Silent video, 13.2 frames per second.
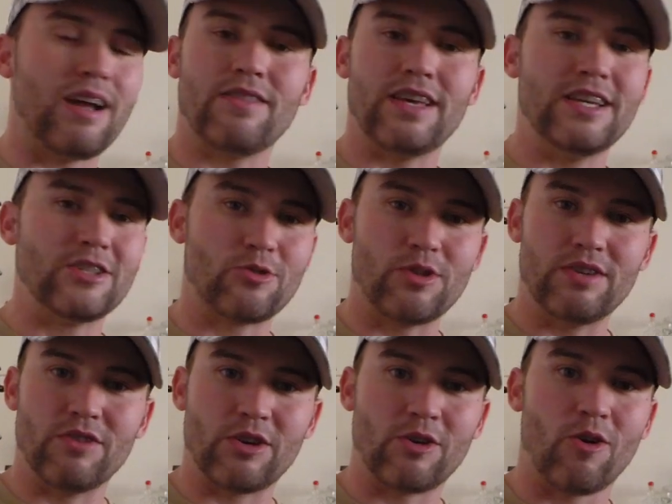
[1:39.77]
the history
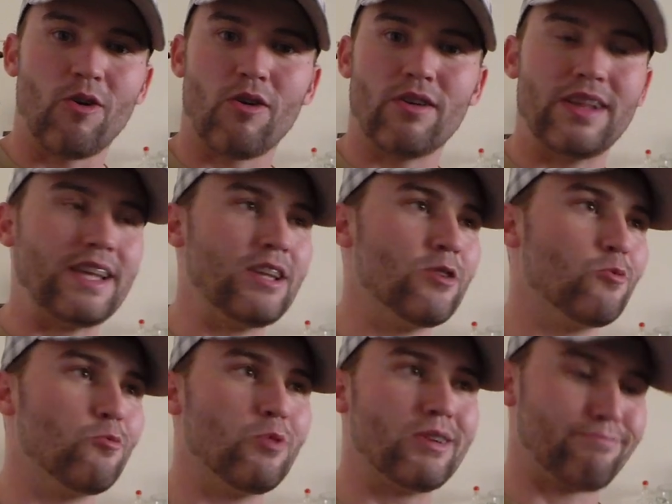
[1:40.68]
of the car, and they know
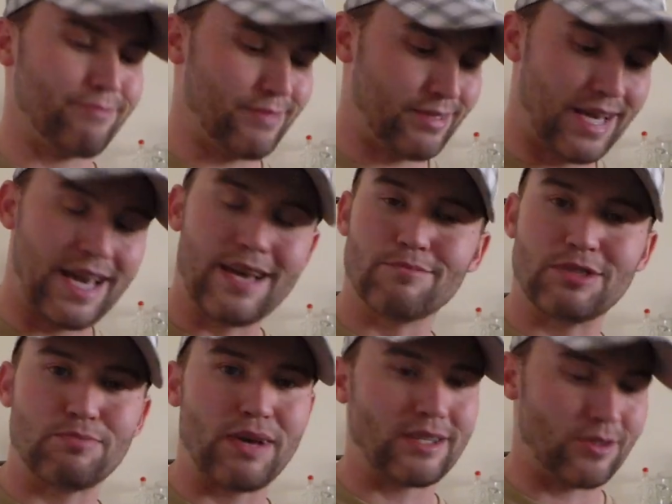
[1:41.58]
what cam
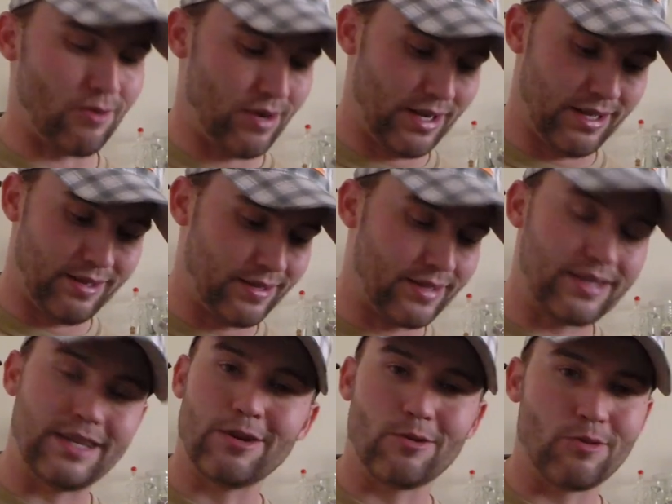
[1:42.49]
specs are in it, the
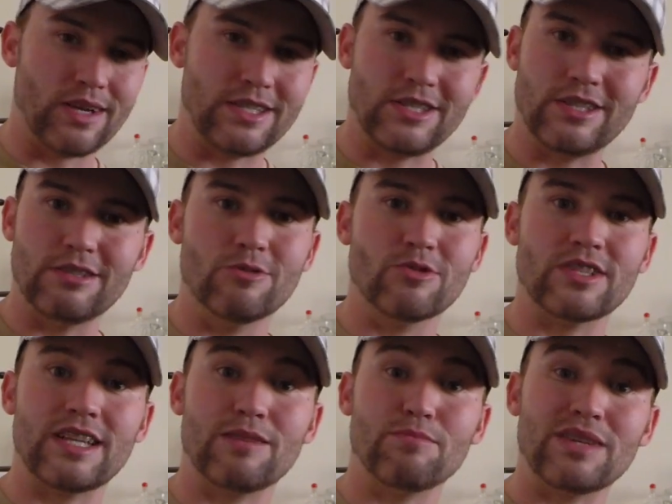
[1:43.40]
gear
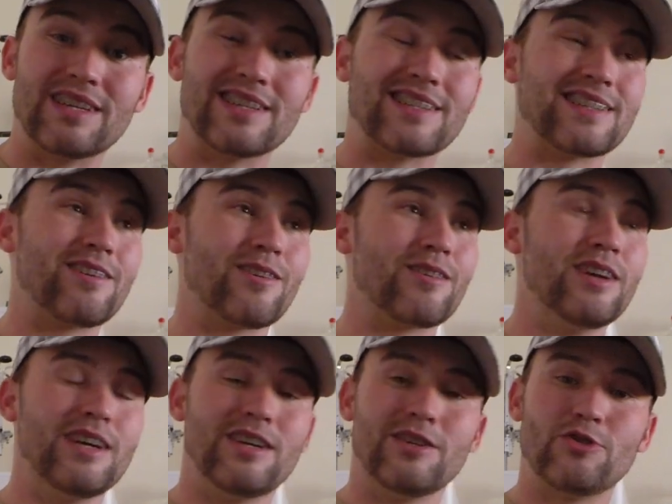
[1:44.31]
ratios in it, because they're
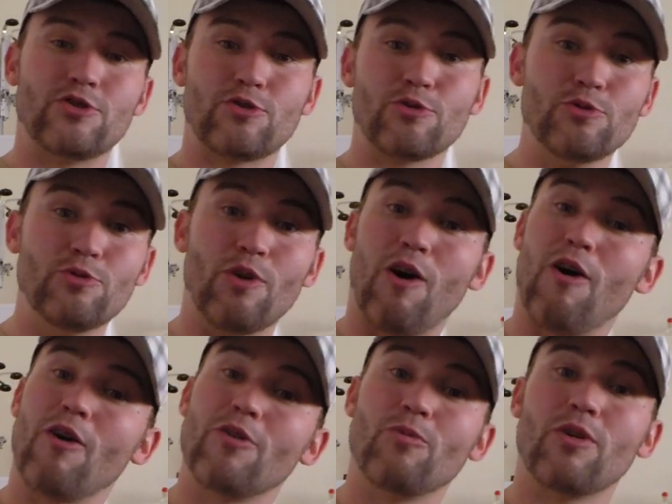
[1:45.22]
true
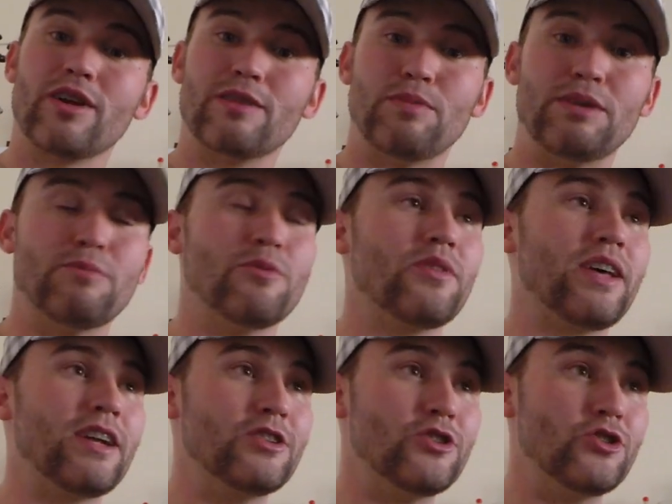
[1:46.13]
hard-working people
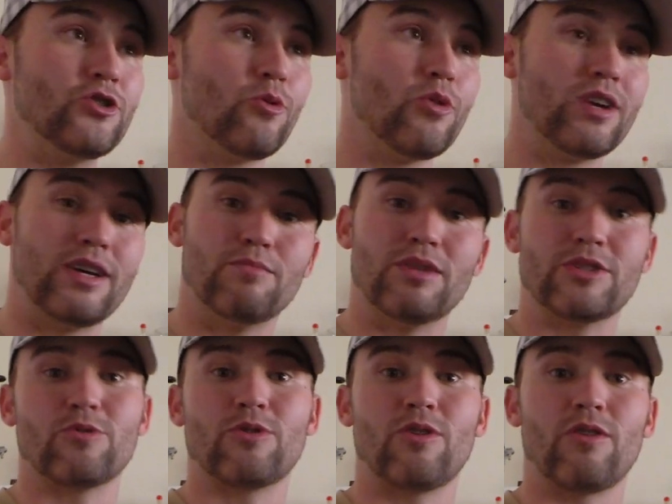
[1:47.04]
that enjoy a
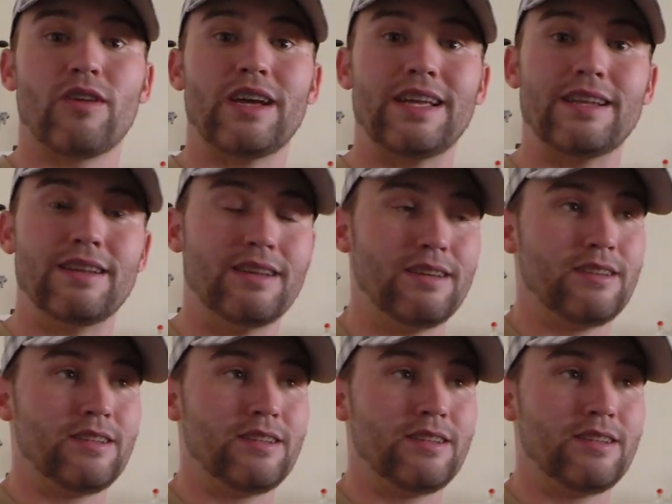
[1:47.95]
muscle car and